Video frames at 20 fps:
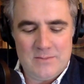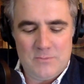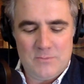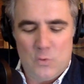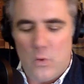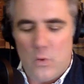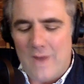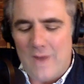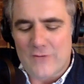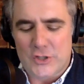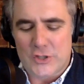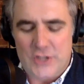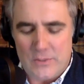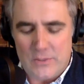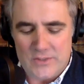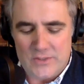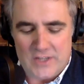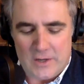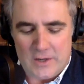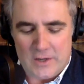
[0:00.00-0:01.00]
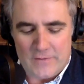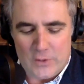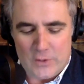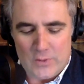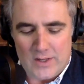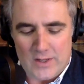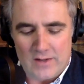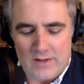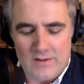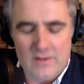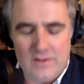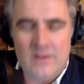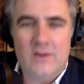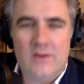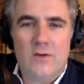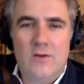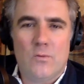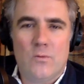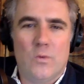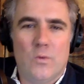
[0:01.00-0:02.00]
Whoever she was interviewing
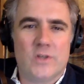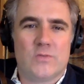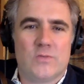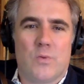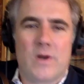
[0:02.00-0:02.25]
was